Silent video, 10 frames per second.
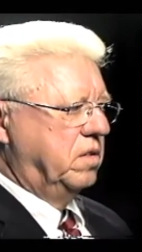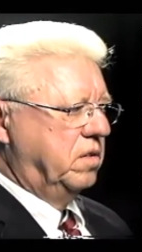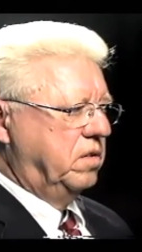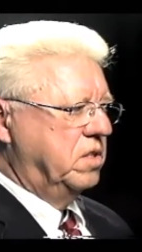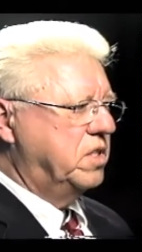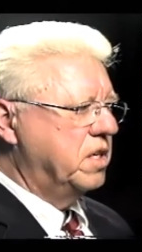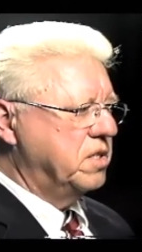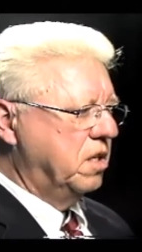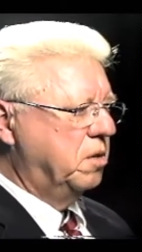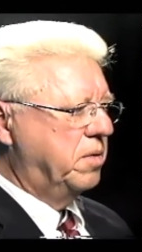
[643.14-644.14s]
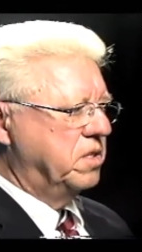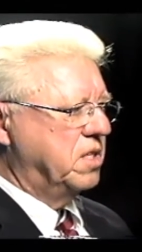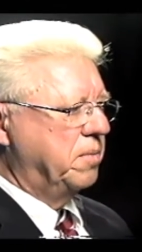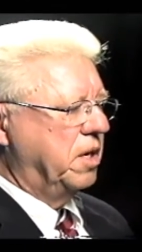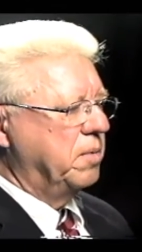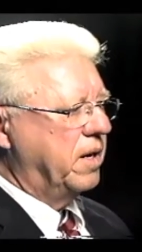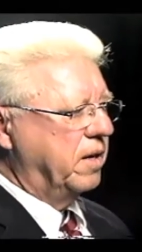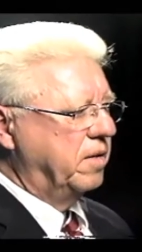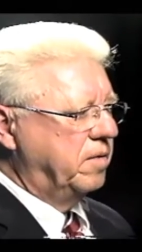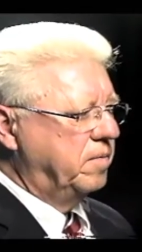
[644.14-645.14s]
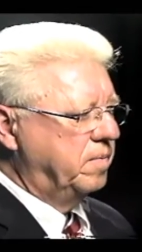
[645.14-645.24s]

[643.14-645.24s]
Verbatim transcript: just tell us a little bit of something about it. Some of